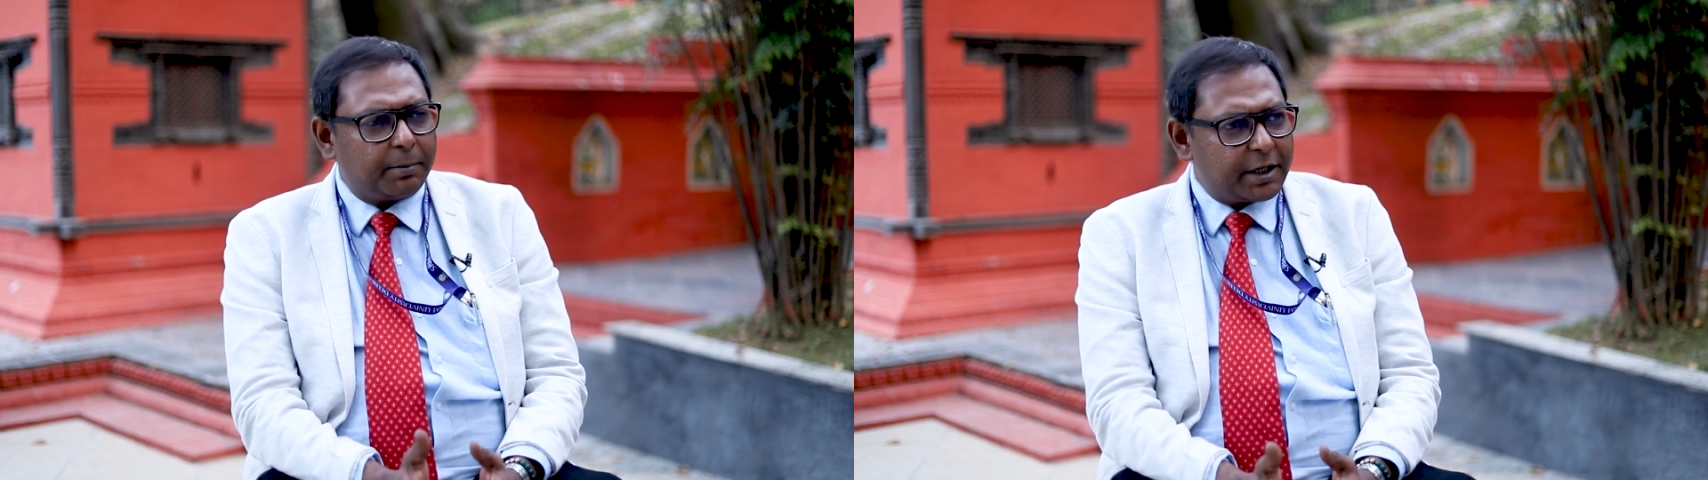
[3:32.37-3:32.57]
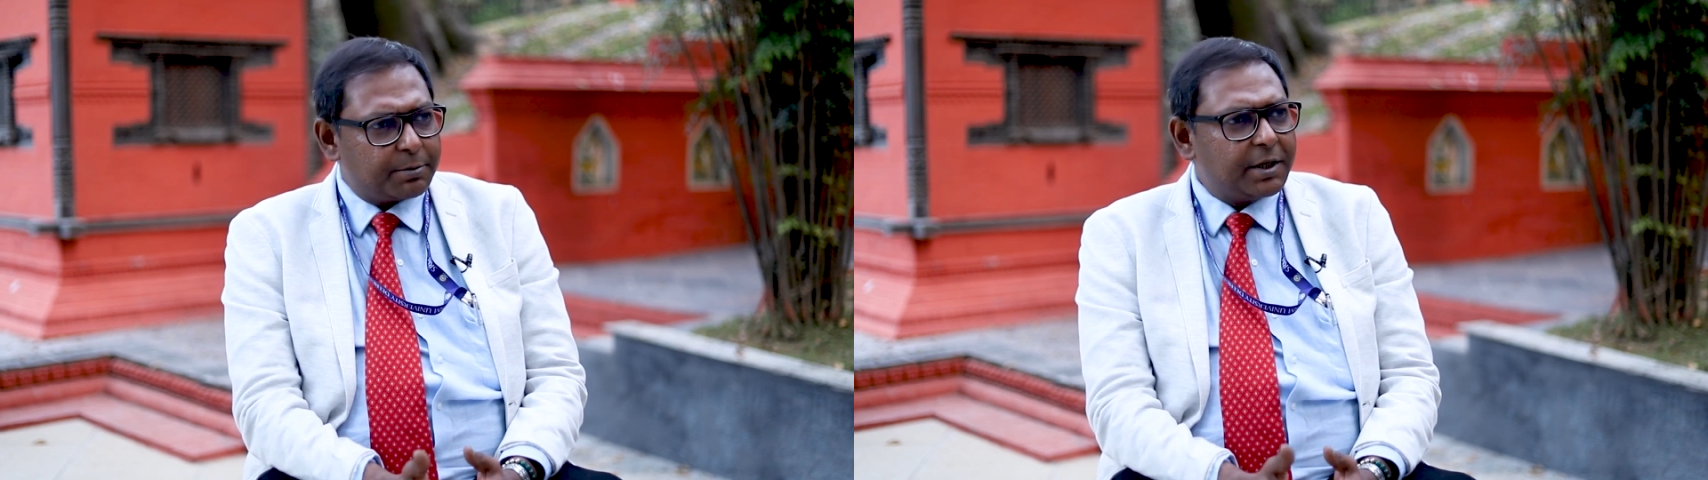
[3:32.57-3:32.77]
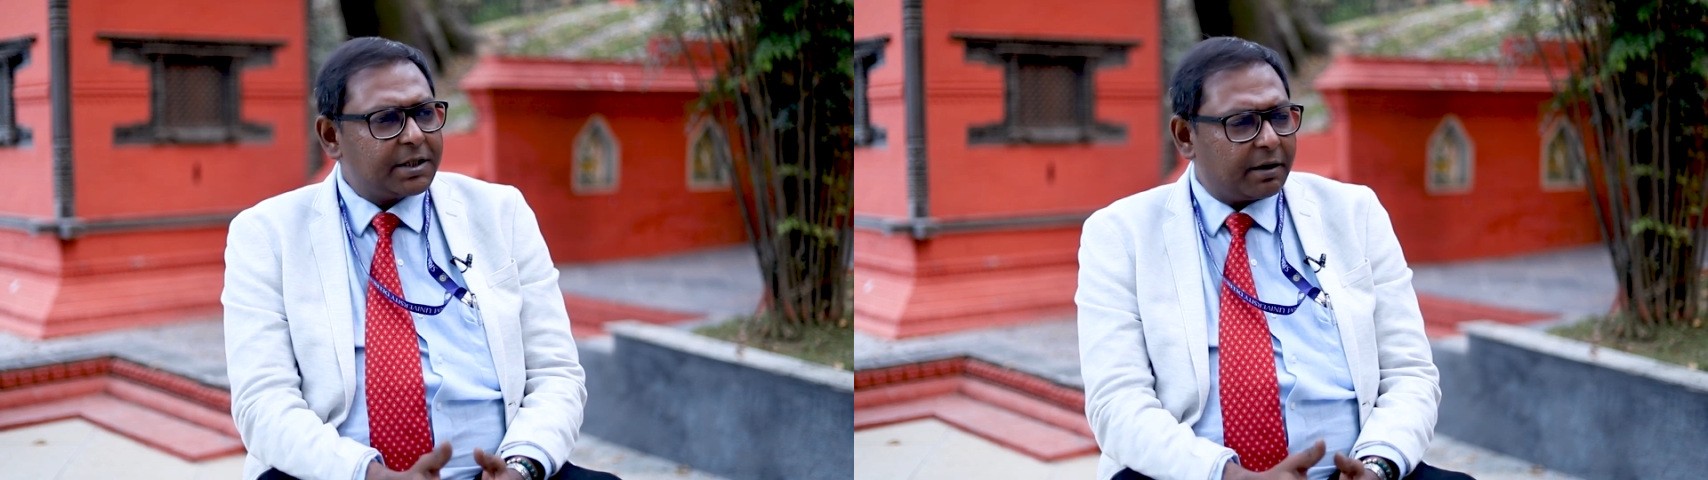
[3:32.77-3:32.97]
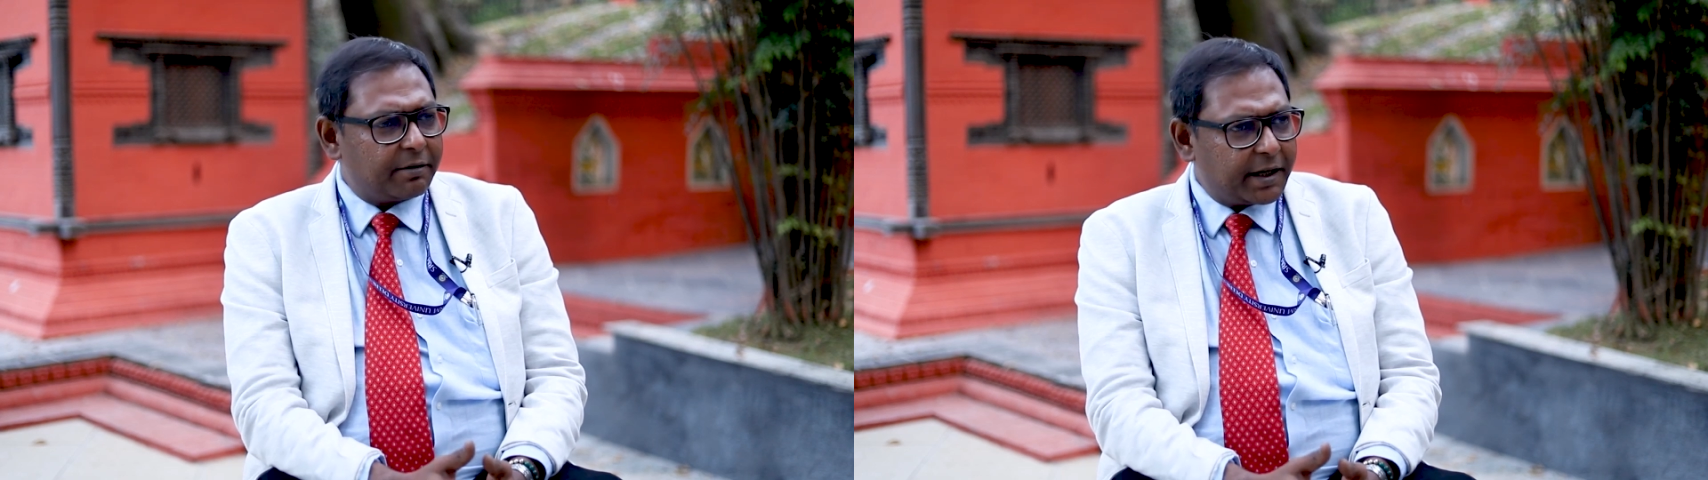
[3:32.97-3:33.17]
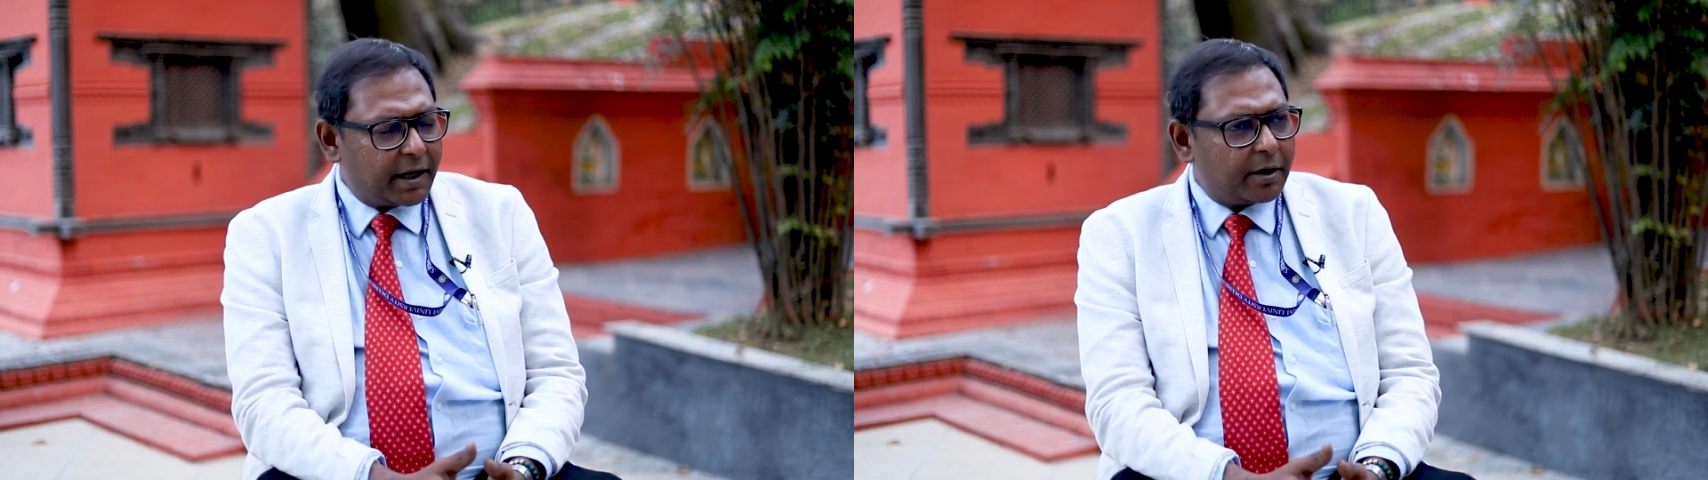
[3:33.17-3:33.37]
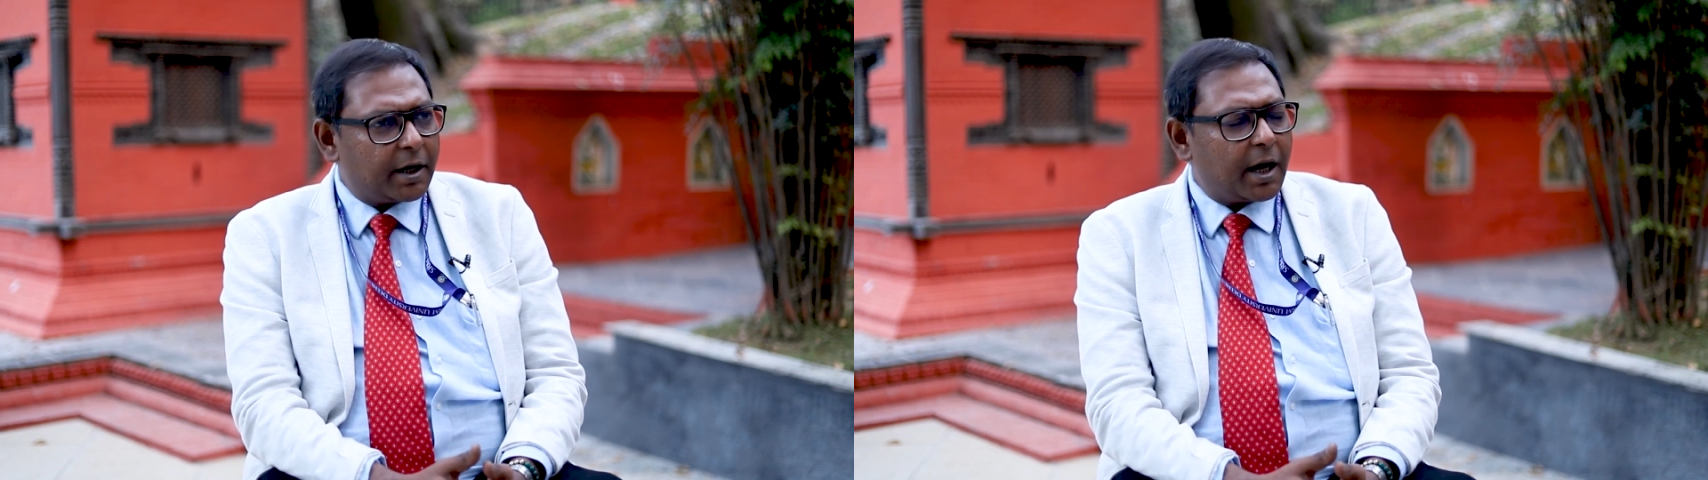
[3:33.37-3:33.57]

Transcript: placements are very on